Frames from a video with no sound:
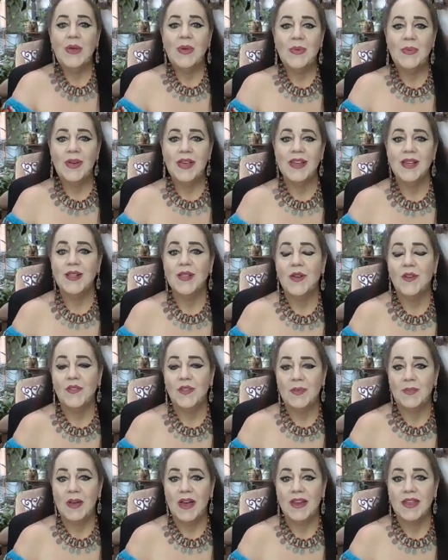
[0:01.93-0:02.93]
Well, hello
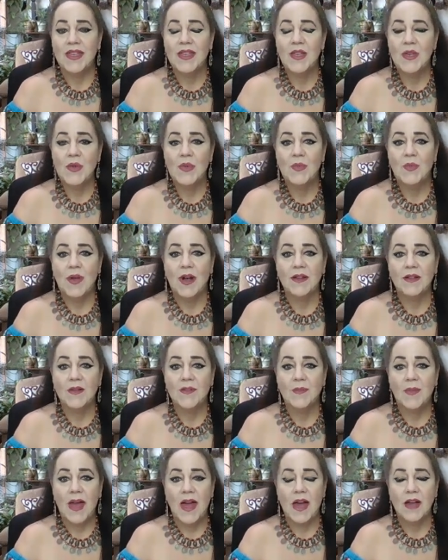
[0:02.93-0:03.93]
everybody. Welcome
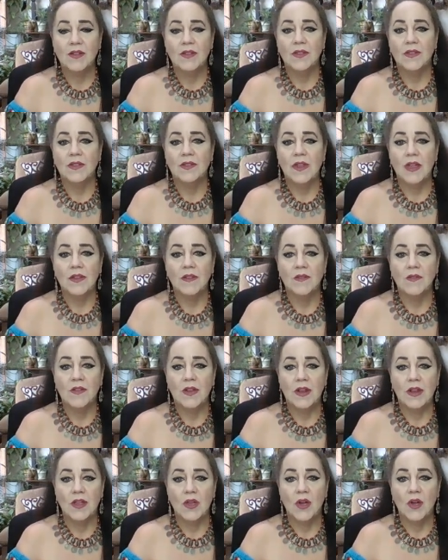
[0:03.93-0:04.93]
back to the second
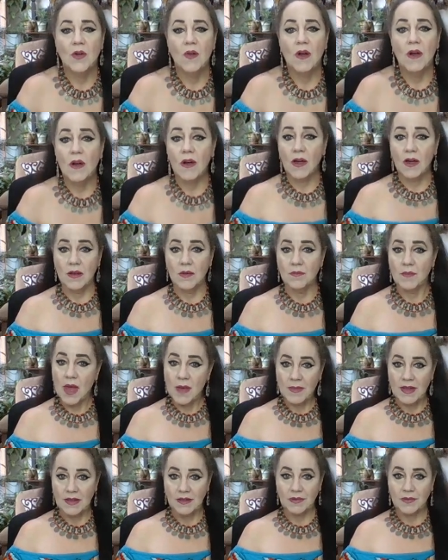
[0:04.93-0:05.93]
video on
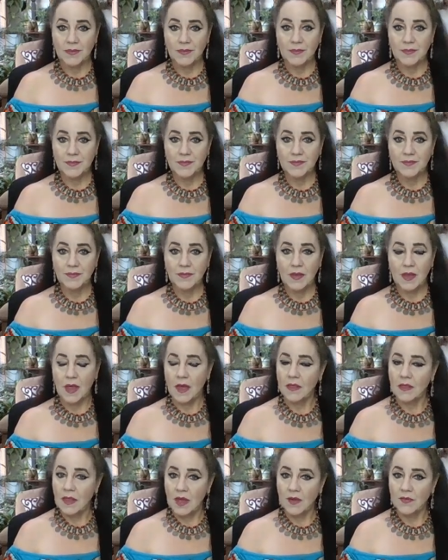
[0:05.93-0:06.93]
mummies
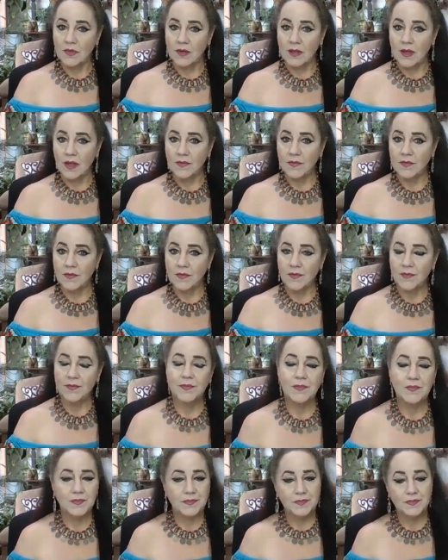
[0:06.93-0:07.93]
and the afterlife.
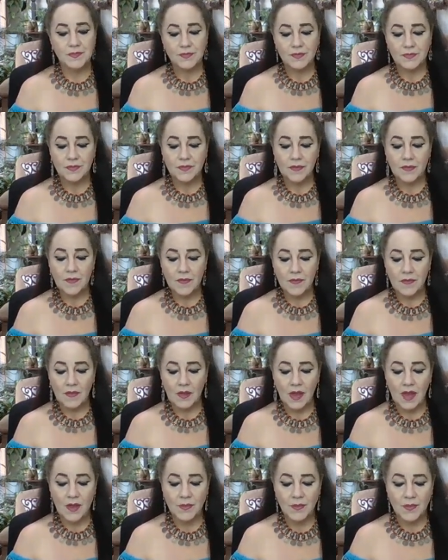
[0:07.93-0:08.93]

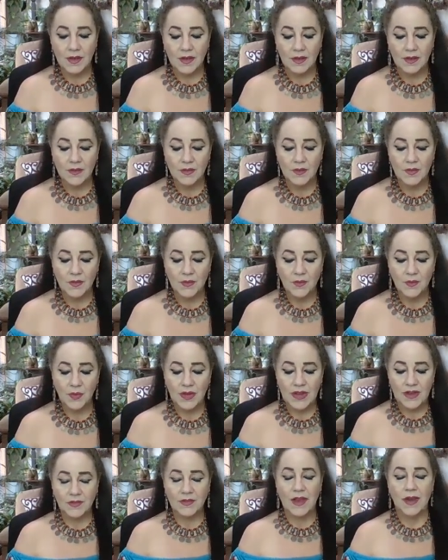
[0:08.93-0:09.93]
I'm
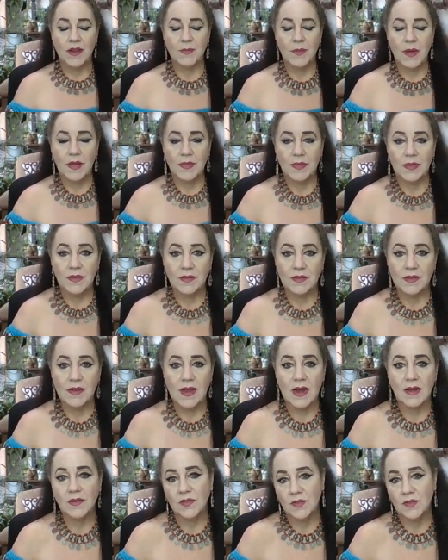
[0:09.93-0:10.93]
pretty excited about this
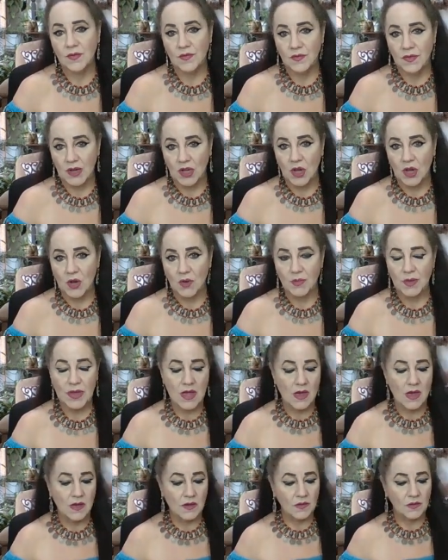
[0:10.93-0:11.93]
next video
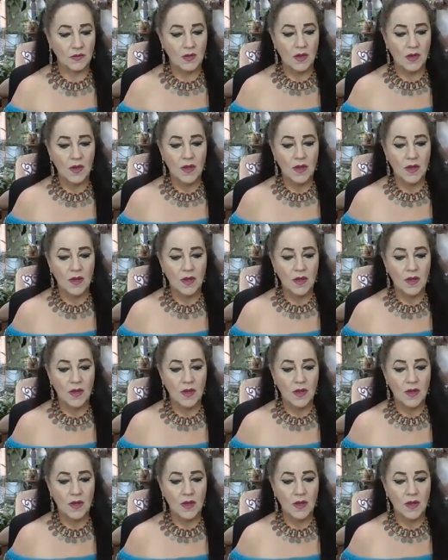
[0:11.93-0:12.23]
because